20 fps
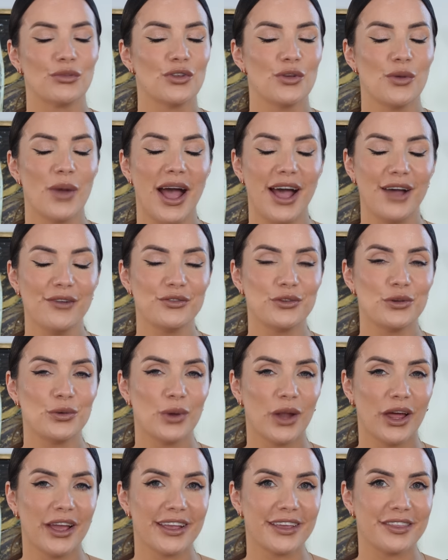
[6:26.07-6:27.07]
so you have to
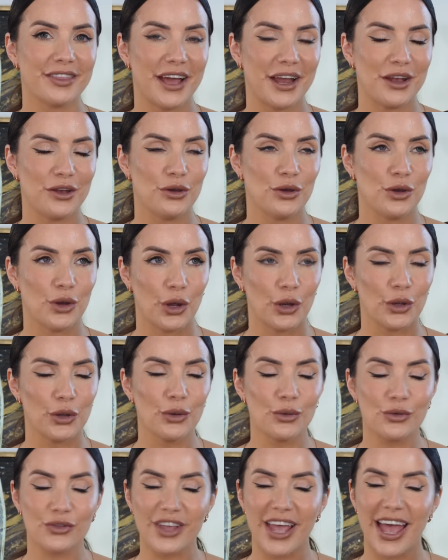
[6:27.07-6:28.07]
like that
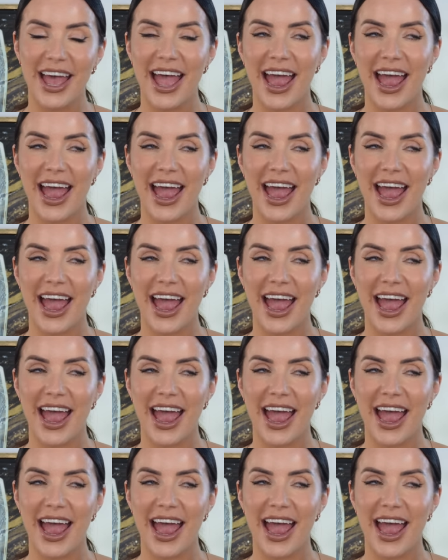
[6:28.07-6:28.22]
note.